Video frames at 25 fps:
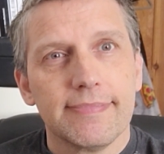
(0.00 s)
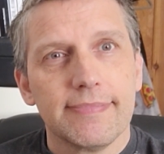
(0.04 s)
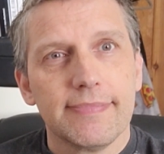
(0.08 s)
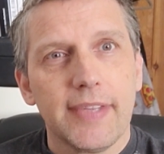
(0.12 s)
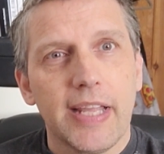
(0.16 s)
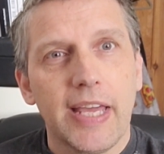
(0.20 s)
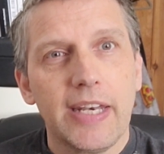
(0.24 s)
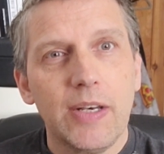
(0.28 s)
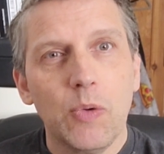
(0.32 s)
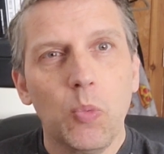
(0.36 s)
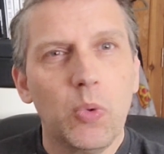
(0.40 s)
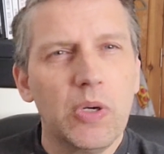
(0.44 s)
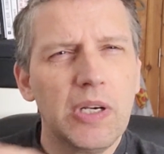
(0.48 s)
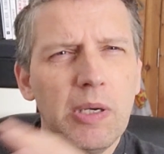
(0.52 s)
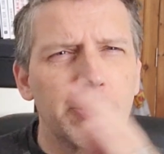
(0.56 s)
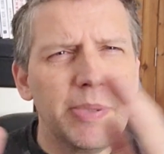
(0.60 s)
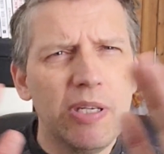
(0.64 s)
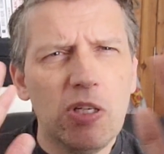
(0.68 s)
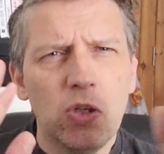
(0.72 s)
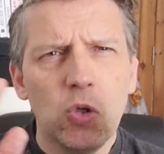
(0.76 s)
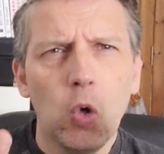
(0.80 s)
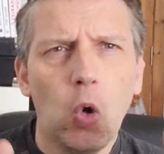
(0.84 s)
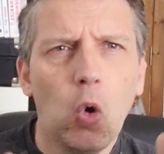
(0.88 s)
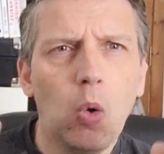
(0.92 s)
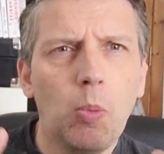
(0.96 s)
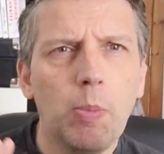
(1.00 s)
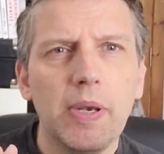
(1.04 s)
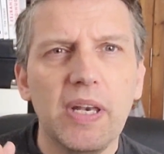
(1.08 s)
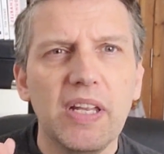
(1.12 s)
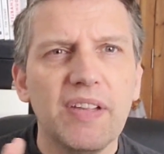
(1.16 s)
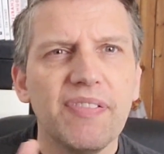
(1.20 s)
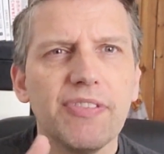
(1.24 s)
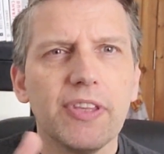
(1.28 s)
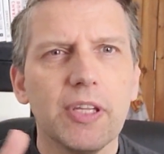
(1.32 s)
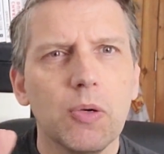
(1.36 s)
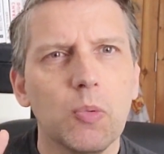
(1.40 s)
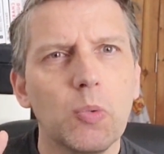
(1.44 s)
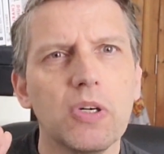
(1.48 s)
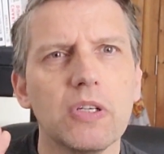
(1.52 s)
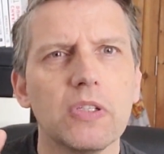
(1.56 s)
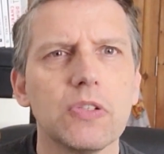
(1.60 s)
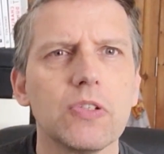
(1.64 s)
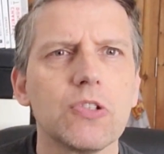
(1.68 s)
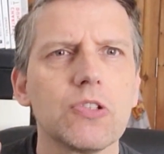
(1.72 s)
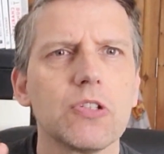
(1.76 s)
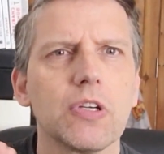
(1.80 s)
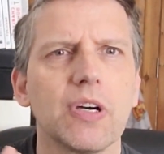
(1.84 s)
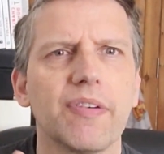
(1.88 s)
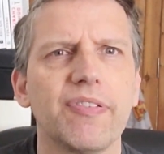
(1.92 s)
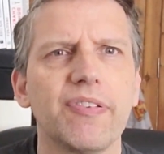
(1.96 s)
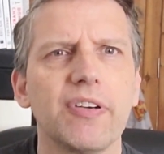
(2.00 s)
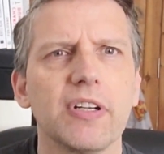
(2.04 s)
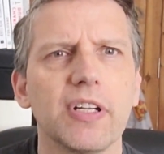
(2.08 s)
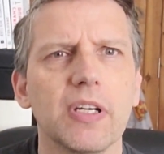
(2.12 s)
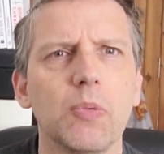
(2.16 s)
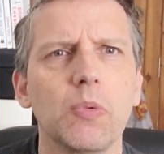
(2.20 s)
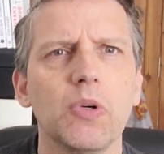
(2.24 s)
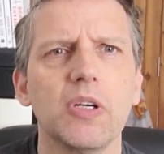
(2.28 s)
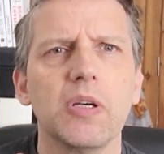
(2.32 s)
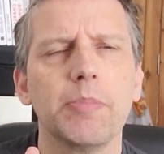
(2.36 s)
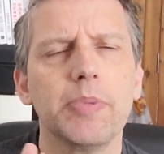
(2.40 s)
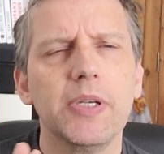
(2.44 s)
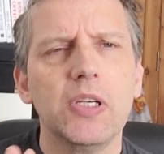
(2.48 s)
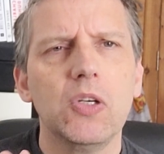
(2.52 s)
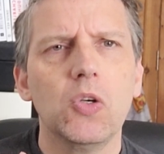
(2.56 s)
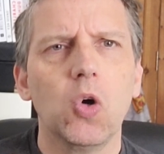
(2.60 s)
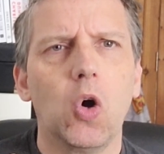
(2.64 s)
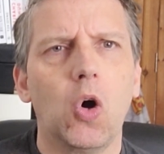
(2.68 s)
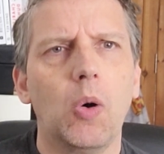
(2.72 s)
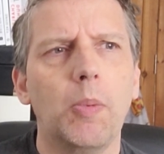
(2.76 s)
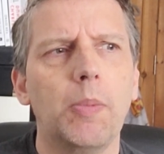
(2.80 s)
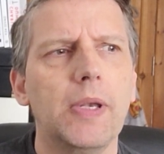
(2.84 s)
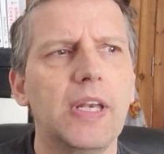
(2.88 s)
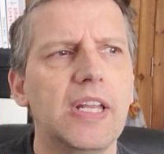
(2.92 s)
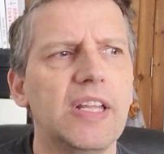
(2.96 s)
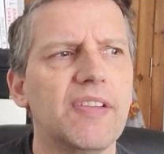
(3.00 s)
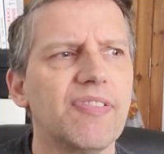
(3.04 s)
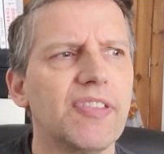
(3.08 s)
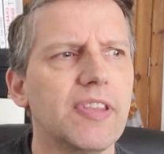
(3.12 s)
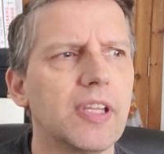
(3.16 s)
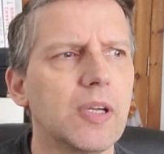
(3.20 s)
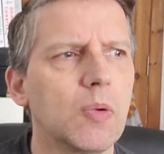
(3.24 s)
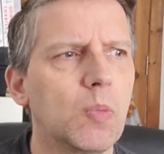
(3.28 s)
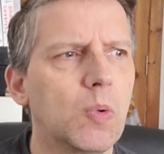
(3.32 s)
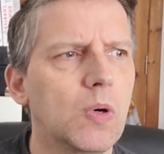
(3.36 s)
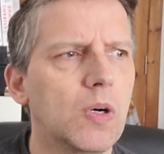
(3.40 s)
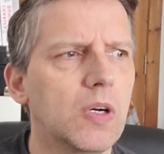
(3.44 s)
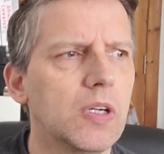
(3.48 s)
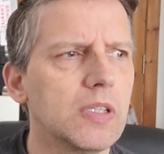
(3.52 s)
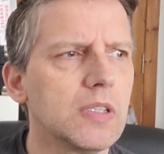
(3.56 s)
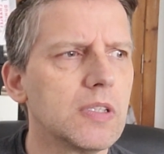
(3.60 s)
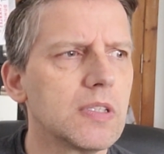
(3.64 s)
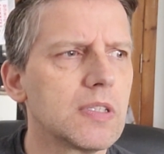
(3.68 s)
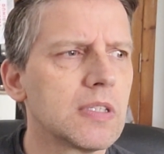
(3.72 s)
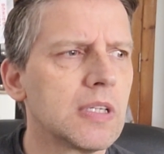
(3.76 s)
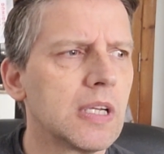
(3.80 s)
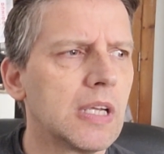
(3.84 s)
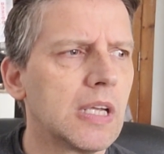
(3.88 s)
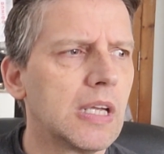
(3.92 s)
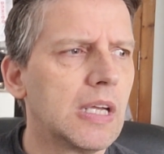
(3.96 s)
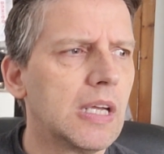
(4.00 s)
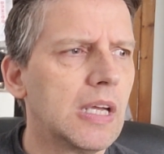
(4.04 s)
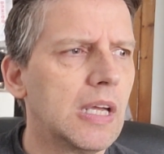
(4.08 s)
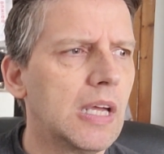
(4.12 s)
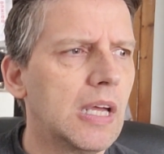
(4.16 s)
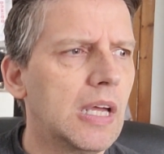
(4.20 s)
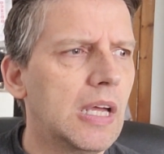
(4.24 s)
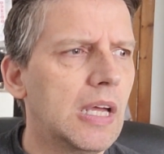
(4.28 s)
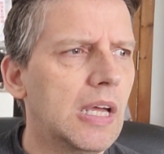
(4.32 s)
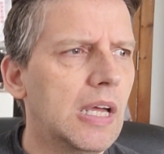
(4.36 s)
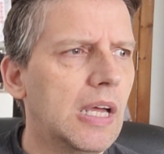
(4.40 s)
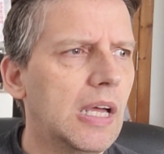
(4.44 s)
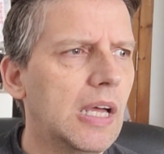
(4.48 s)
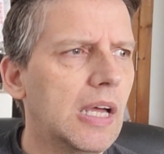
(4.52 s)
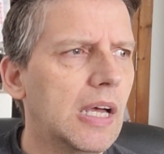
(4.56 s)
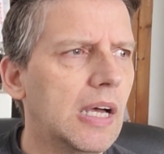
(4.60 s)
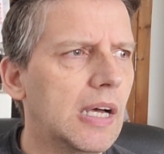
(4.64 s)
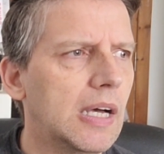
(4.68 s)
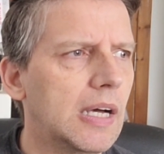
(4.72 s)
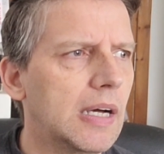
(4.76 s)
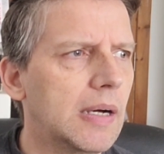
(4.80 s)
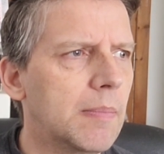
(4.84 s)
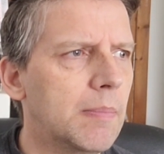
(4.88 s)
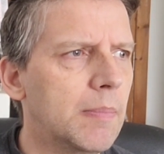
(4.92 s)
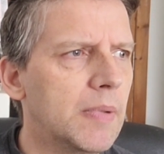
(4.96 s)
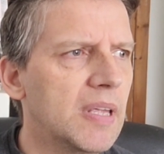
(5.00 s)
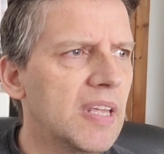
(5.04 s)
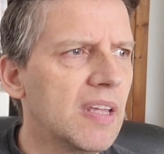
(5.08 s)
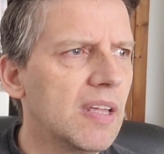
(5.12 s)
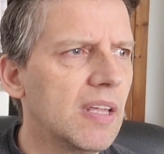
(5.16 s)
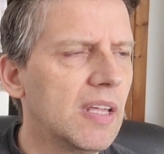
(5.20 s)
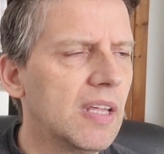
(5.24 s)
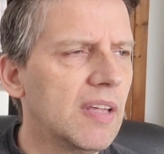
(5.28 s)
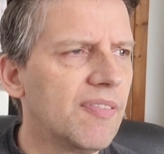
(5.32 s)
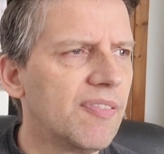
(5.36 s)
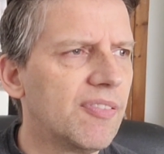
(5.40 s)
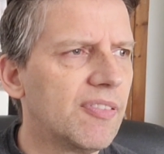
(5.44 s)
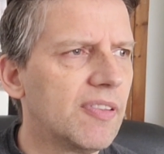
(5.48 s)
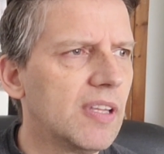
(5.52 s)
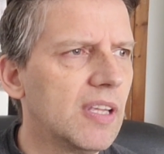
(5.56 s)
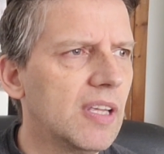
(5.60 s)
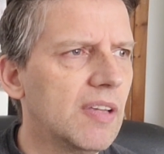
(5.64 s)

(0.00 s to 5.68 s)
And it wouldn't be normal if they weren't suffering. It wouldn't be normal if they weren't, if